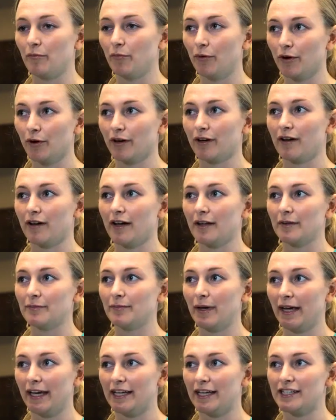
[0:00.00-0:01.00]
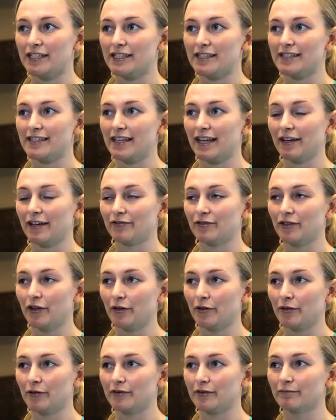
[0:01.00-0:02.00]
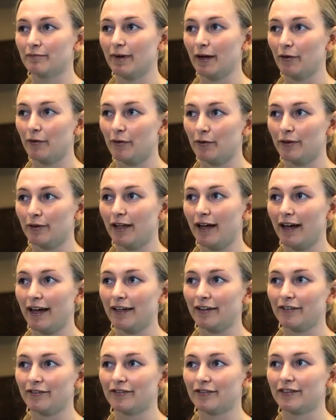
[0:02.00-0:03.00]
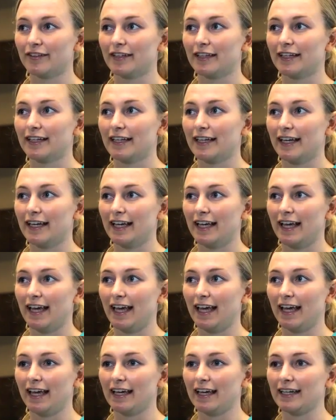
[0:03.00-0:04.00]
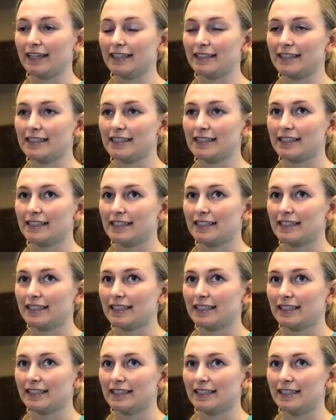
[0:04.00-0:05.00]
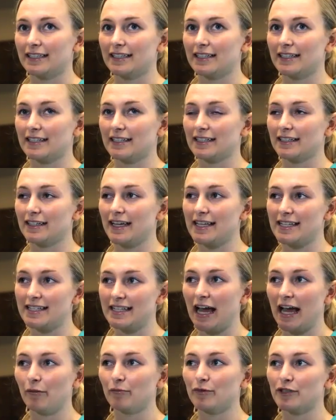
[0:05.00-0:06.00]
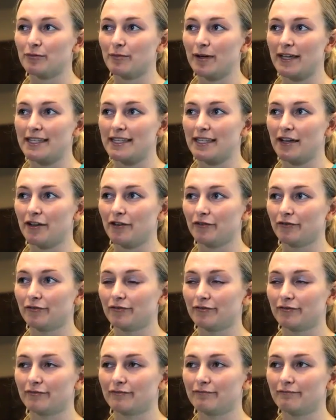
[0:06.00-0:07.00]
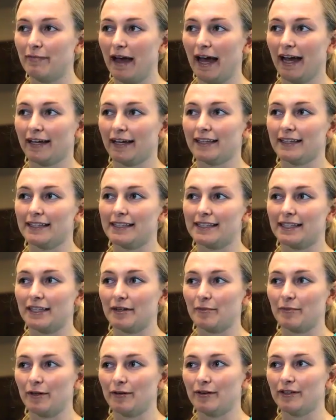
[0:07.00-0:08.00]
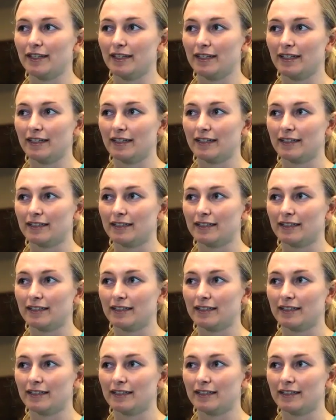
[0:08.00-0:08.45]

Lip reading: work on patients that I've known my whole life, and establish myself back in this community.